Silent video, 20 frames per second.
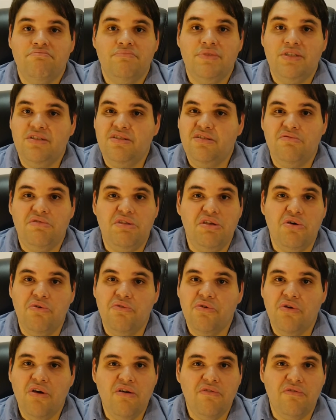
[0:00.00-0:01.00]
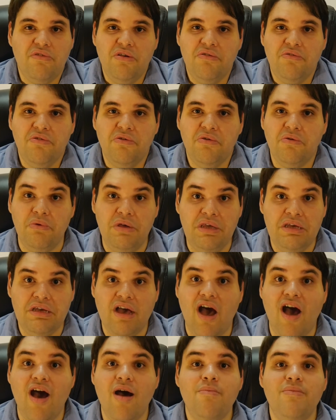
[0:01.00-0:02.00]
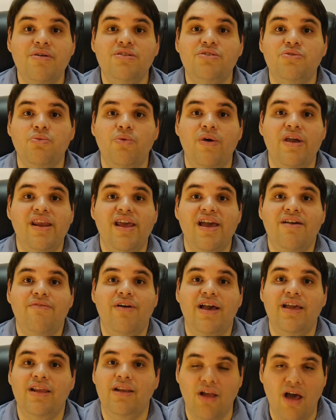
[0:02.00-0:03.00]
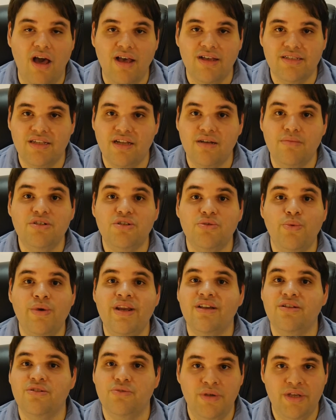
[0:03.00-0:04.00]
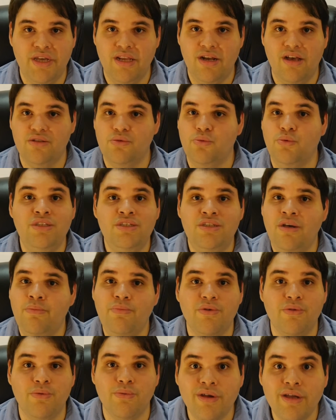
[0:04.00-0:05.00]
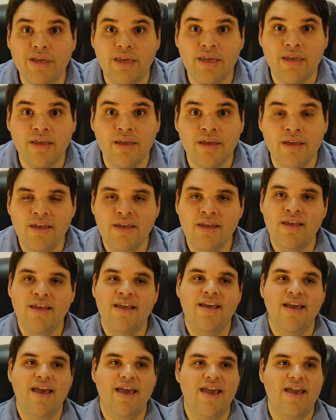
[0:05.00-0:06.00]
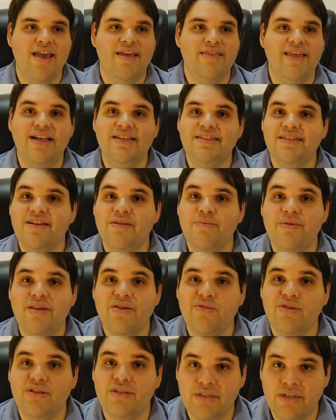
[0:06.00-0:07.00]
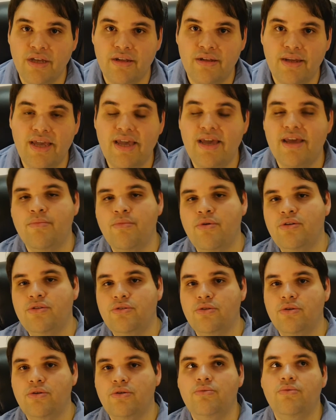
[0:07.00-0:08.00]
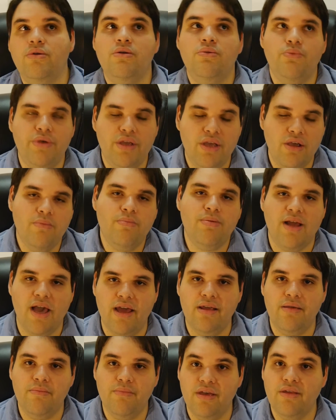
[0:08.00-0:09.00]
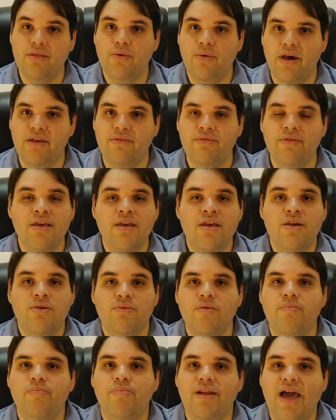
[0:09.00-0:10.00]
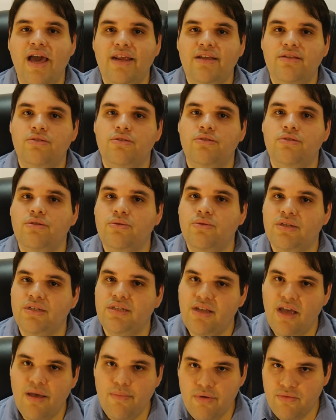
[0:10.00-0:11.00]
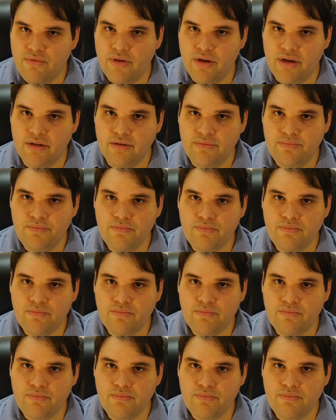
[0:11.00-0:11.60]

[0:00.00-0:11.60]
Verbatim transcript: just the overall feel for the week. How much weight have I lost? How much weight has Ricky lost? What's up with Ricky? And that's going to be every Sunday. And I'm also, what we are planning, me and the wife, we're planning to do a separate video